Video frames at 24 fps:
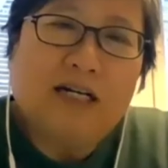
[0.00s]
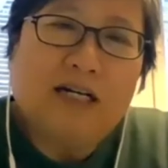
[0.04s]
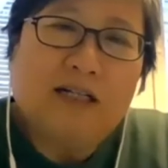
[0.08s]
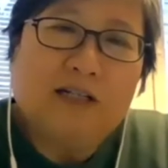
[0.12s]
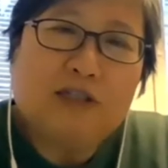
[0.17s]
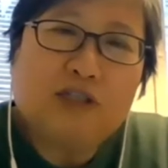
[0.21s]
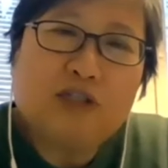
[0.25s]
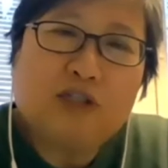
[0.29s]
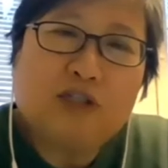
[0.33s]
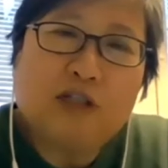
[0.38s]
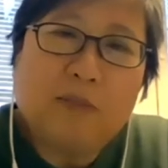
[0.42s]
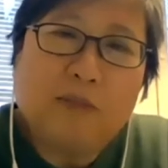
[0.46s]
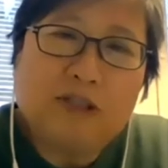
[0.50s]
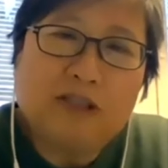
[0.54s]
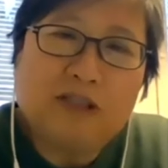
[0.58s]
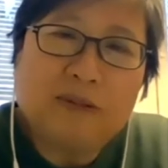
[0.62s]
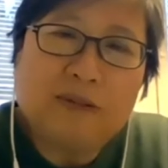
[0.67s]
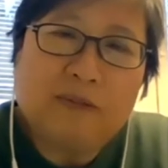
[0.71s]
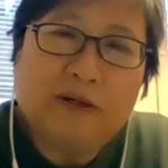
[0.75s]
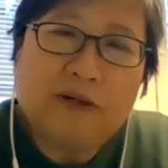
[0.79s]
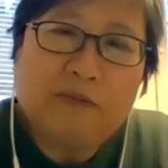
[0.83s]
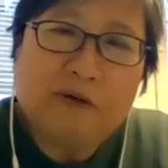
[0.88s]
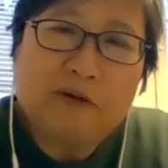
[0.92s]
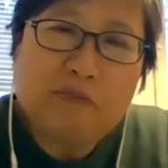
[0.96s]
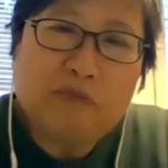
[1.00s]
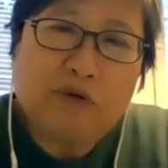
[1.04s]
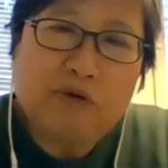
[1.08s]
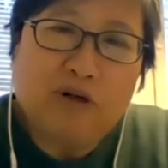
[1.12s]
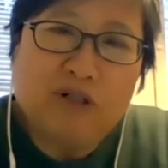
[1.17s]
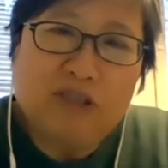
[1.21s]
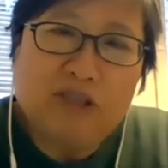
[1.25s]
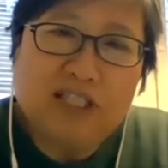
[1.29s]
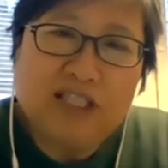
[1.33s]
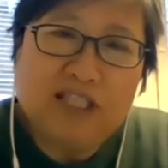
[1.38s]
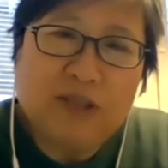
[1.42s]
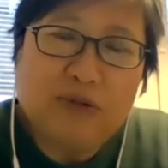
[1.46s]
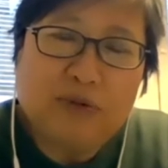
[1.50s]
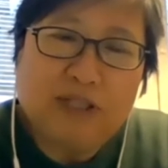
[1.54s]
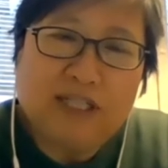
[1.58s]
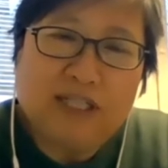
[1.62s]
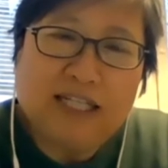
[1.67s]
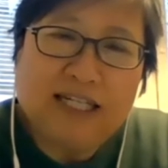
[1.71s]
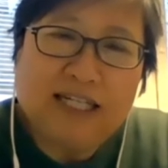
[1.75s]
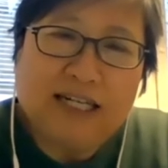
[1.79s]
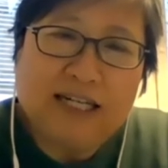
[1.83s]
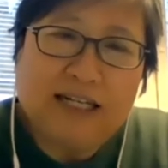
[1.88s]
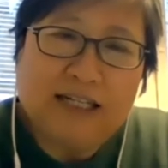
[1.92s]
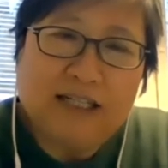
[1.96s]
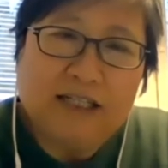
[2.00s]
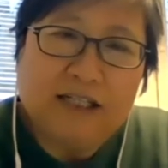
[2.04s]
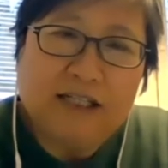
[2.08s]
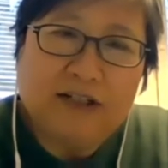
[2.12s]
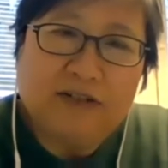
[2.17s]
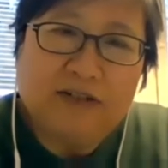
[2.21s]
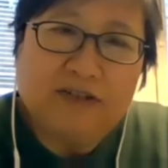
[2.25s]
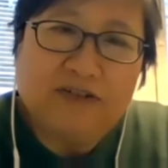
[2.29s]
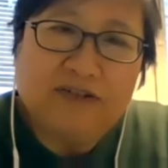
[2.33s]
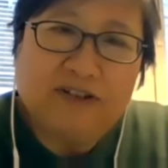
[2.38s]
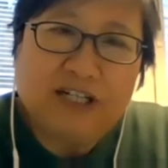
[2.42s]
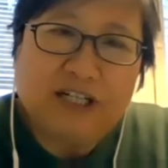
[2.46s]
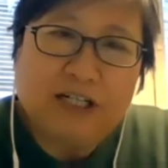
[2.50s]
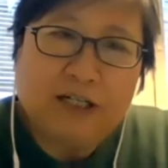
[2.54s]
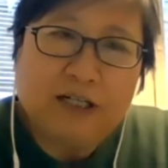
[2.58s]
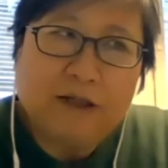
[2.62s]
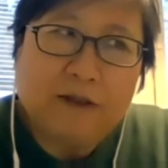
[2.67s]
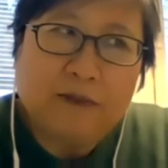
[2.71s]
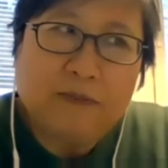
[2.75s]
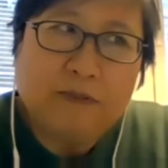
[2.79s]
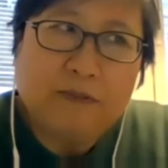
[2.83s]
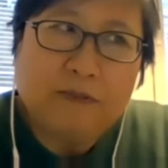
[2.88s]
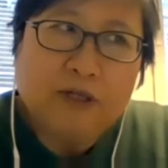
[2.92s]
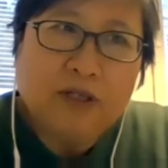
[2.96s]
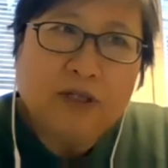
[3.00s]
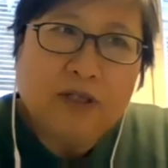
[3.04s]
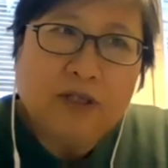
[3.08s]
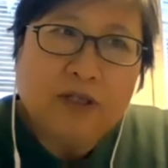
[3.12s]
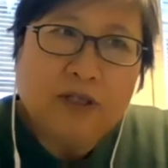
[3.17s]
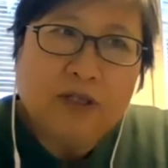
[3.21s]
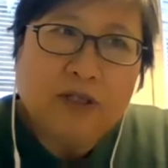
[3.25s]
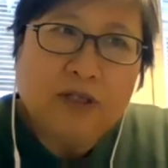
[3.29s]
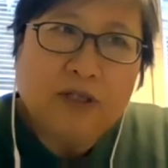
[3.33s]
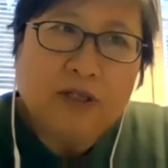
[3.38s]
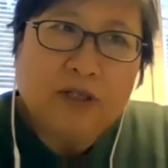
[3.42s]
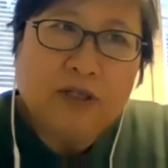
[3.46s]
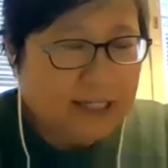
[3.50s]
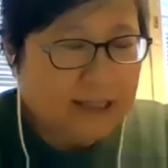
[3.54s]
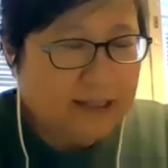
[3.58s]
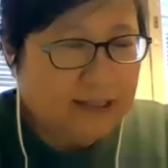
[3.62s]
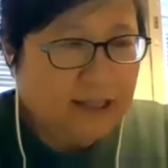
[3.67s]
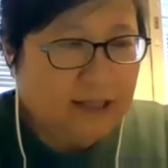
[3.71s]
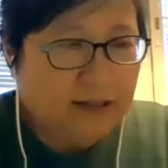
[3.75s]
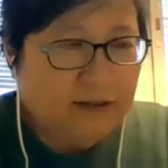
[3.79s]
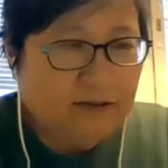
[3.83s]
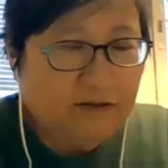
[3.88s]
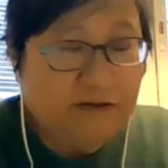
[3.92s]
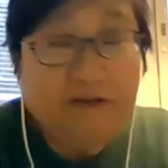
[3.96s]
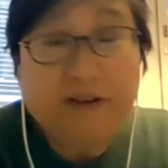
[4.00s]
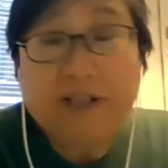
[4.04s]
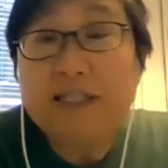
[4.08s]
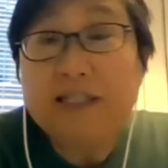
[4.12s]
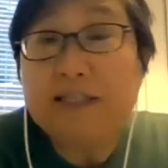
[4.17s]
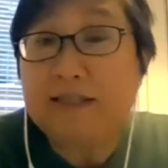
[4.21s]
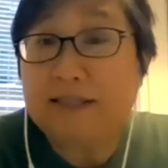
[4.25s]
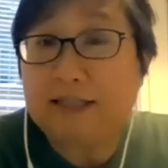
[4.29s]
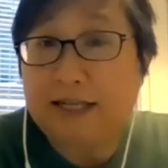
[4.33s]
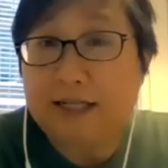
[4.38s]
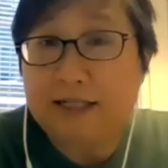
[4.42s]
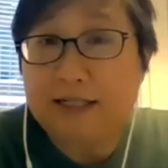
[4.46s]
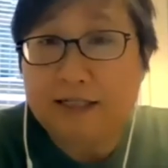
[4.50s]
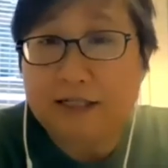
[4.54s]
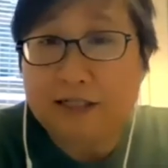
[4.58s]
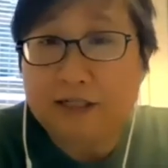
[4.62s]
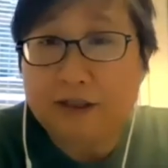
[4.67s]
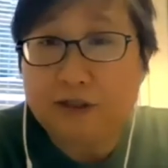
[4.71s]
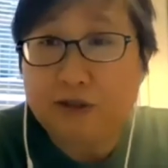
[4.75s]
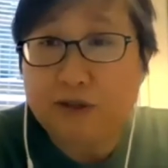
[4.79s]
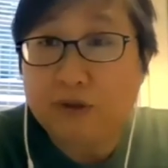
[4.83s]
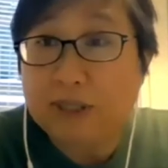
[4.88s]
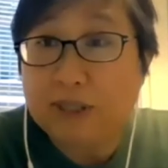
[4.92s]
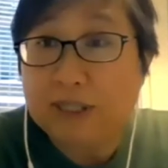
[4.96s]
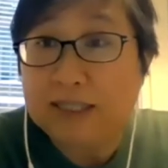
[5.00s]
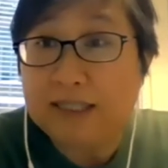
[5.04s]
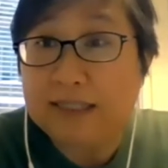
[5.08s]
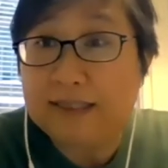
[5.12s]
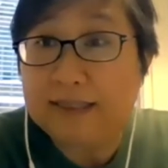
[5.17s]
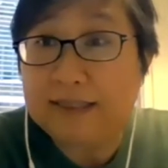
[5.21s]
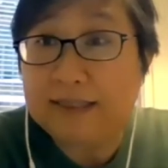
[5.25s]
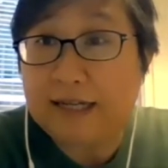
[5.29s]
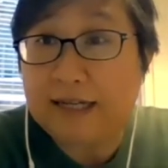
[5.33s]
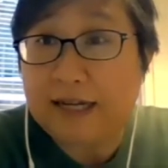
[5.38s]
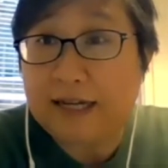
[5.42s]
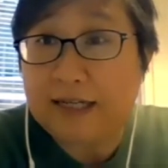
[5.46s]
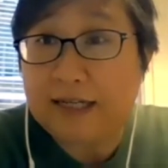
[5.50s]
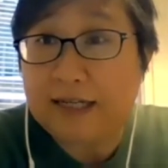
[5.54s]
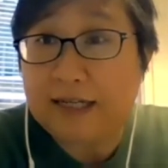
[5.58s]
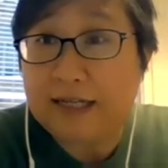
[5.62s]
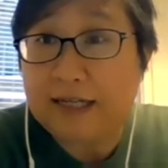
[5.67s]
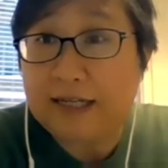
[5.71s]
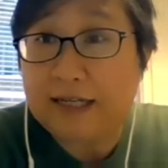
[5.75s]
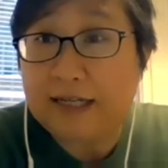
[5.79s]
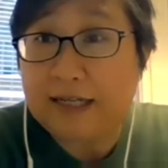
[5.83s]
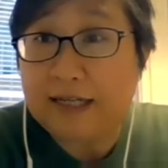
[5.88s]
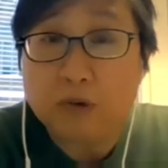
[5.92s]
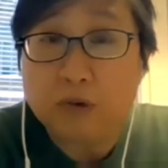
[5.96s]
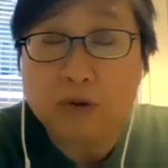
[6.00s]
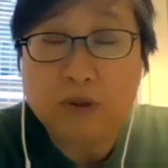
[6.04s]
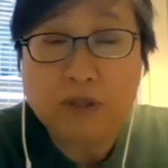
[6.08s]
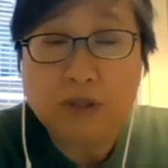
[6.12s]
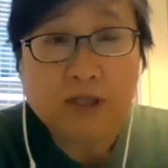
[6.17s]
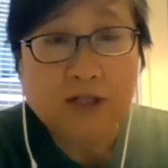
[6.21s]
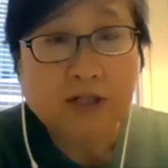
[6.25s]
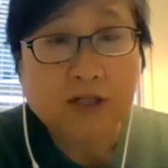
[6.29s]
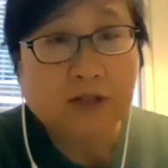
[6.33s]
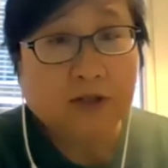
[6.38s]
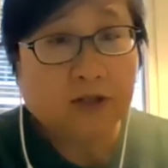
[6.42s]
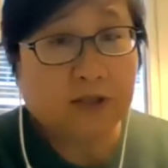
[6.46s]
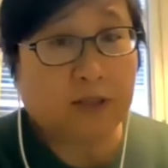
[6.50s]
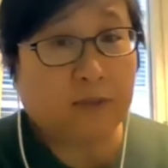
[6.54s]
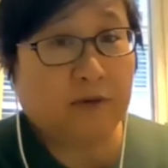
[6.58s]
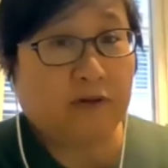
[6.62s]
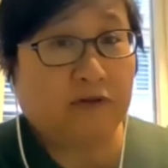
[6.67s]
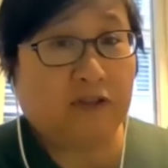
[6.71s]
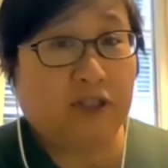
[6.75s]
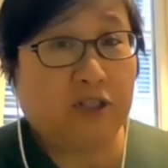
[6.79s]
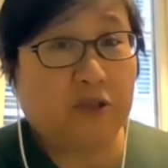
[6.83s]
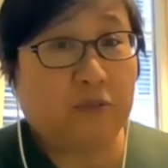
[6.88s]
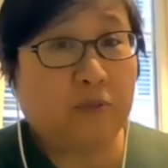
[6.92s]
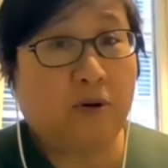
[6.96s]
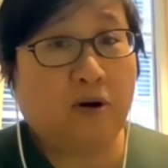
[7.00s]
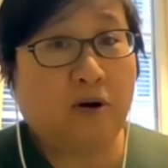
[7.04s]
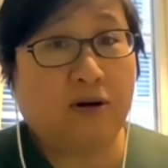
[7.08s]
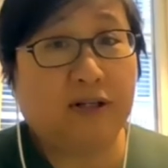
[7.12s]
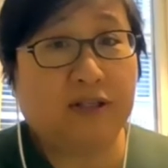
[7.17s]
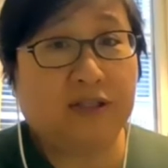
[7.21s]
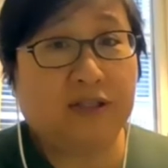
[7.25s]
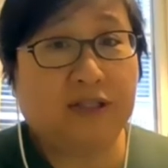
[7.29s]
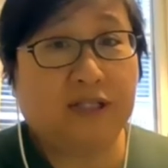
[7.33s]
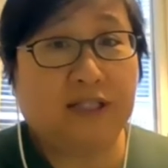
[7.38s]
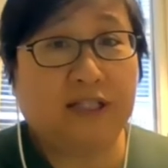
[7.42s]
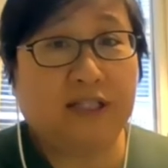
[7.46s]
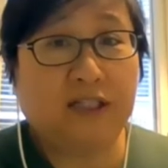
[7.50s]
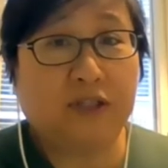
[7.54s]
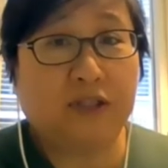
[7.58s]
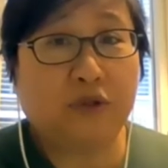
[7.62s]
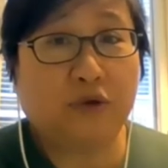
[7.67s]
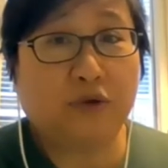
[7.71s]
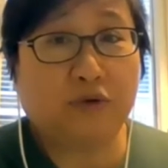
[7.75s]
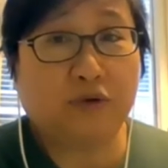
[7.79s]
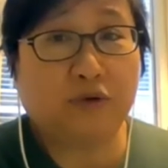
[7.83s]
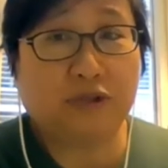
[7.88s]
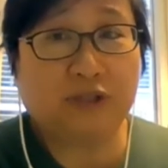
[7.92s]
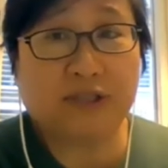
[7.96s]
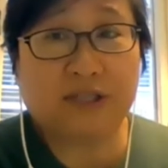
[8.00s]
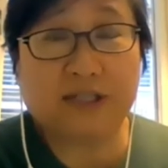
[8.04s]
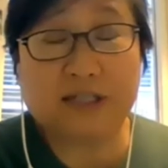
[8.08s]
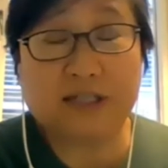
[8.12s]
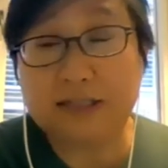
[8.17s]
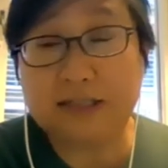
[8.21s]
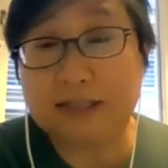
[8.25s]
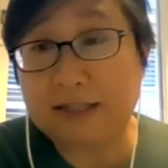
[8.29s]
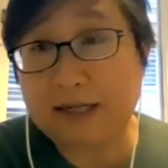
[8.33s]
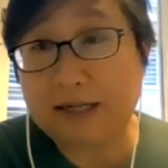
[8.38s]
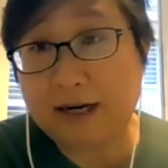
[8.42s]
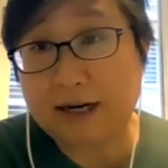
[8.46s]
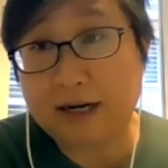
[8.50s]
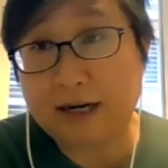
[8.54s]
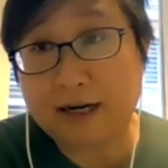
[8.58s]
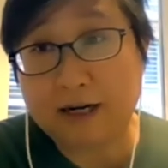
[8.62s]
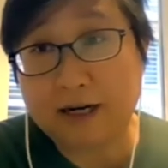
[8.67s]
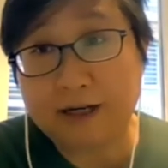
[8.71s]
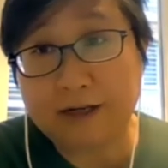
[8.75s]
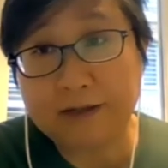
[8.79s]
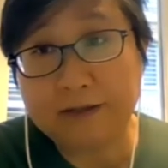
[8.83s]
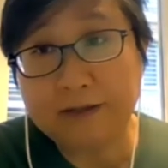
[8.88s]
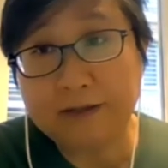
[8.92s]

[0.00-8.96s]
So the bottom-up approach is really kind of collecting field data to understand how some of these policy discourses are,